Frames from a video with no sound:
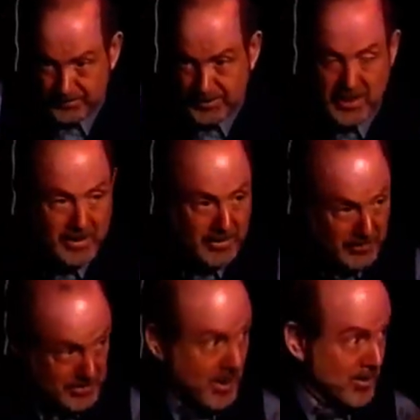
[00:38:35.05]
leading to
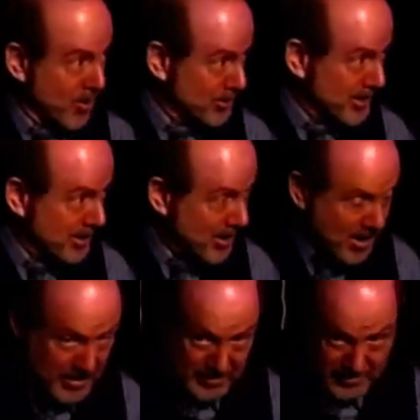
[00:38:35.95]
this unholy
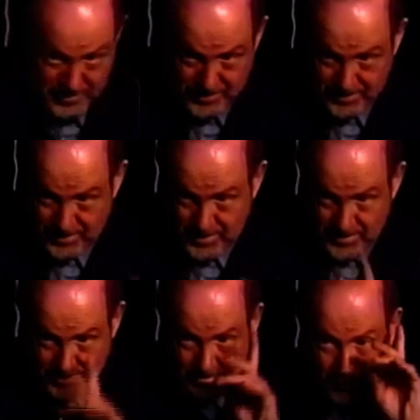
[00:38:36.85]
alliance
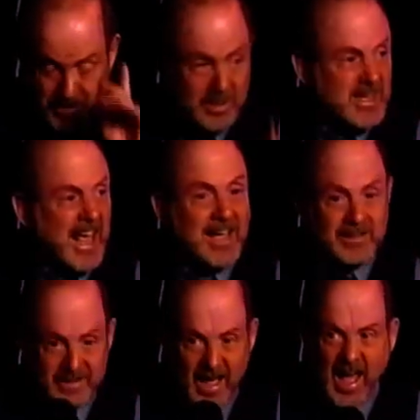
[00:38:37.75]
was a tale
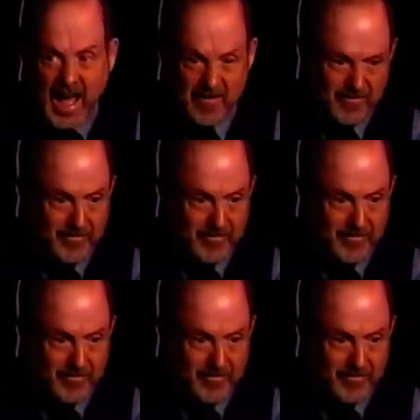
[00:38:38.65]
and a half.